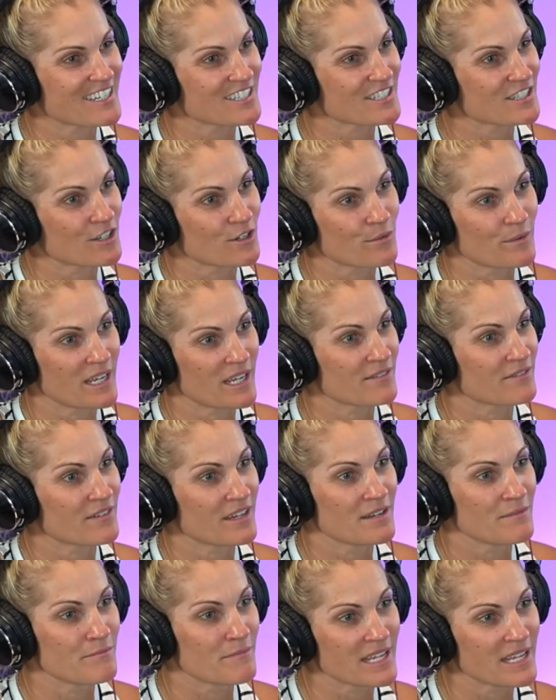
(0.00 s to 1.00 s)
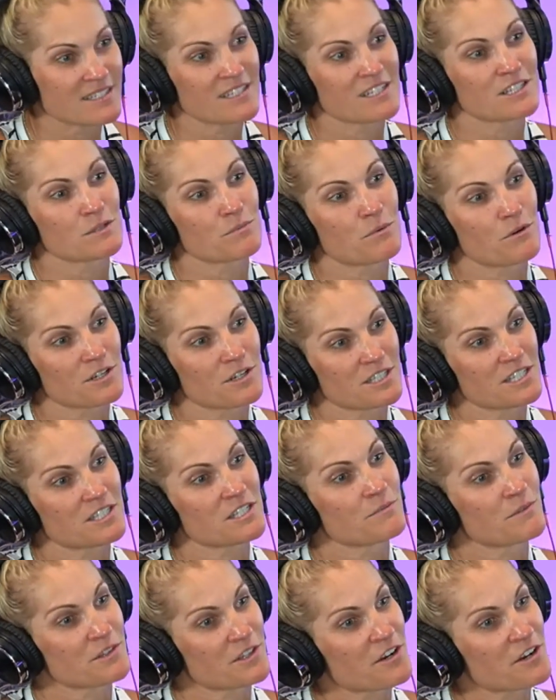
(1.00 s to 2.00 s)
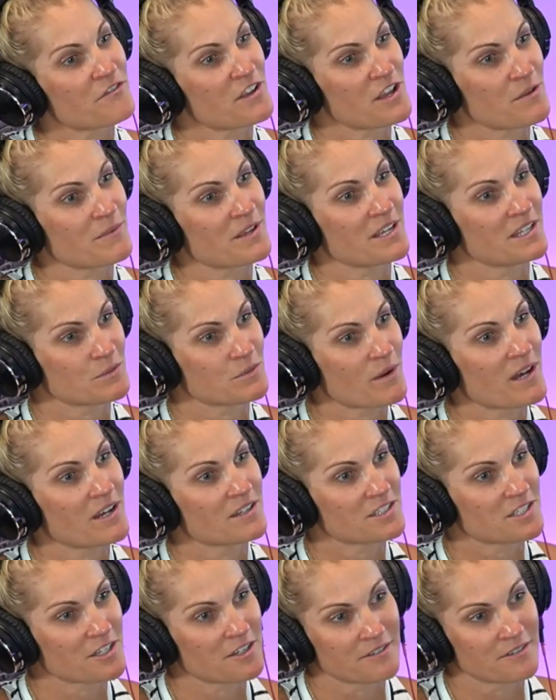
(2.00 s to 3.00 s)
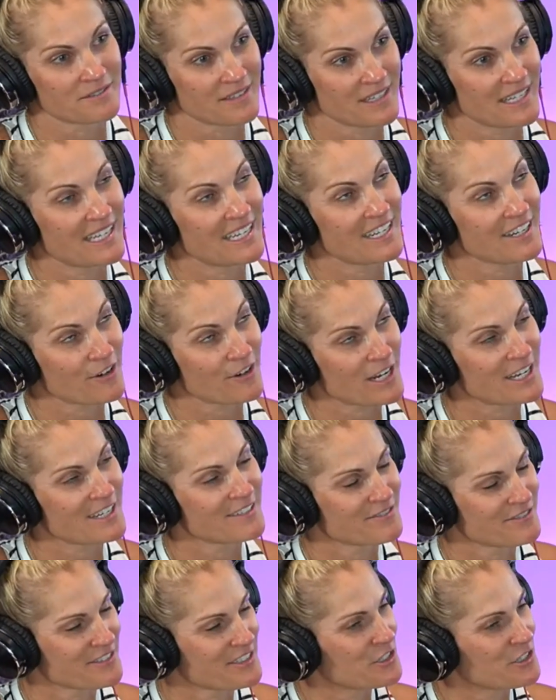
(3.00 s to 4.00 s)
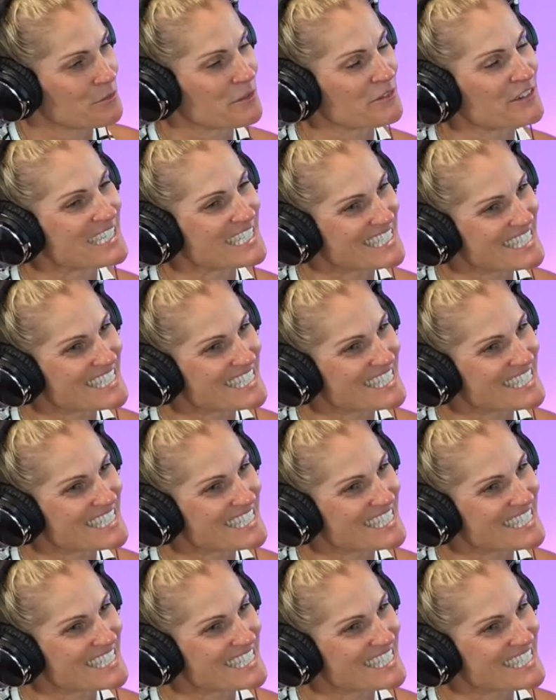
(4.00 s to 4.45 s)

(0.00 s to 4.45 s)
So we have an amazing support system with our family as well. So, and a great group of friends.